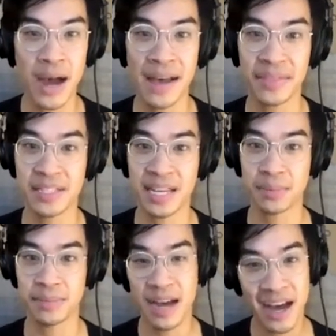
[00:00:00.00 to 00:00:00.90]
at the
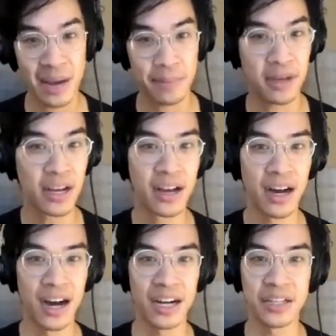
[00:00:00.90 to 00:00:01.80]
same time.
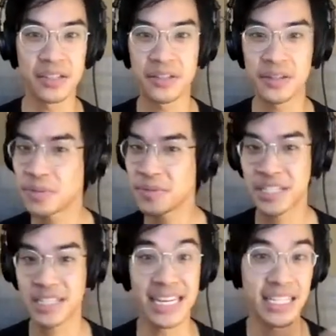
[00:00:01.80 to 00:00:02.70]
Zoom
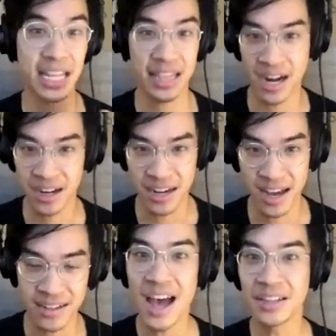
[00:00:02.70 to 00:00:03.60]
just isn't there
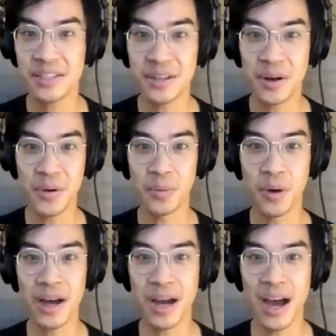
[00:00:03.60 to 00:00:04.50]
yet. And so
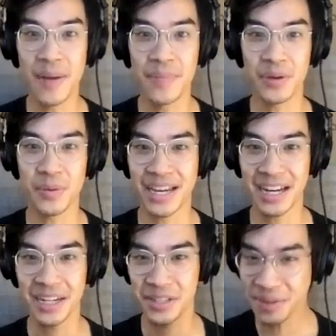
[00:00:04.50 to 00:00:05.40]
what we
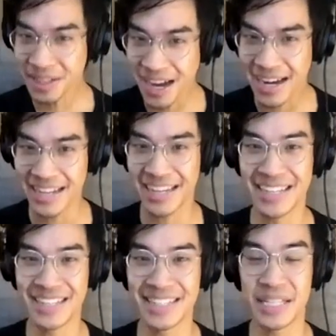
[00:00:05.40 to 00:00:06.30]
kind of do a lot
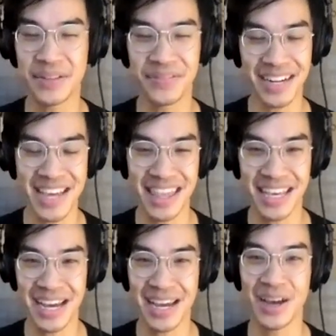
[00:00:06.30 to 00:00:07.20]
is this funny
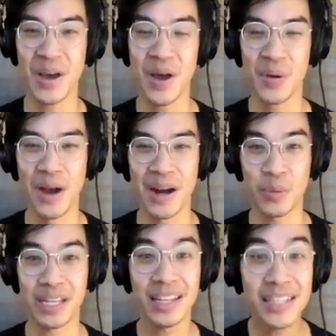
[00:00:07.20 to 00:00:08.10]
thing where
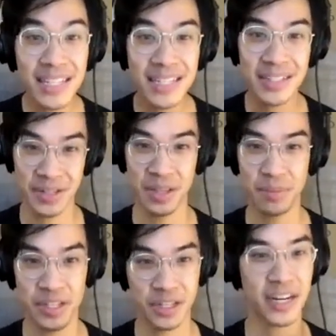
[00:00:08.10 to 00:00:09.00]
we listen to the
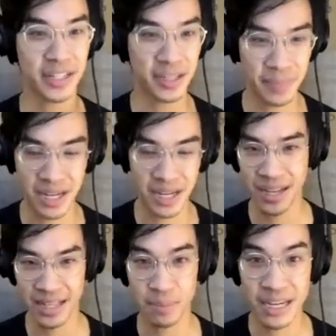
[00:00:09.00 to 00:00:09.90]
music director, me
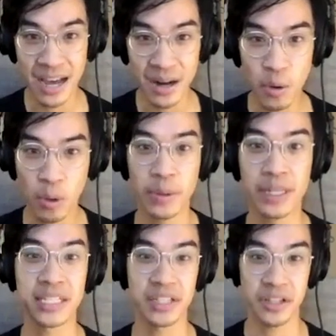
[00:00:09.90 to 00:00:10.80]
playing the piano, or we
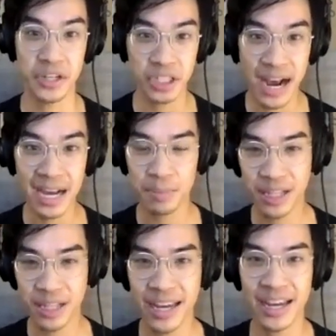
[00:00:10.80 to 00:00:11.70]
listen to the track
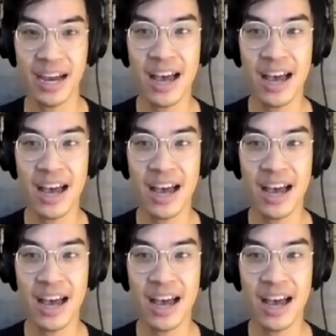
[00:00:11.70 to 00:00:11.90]
playing,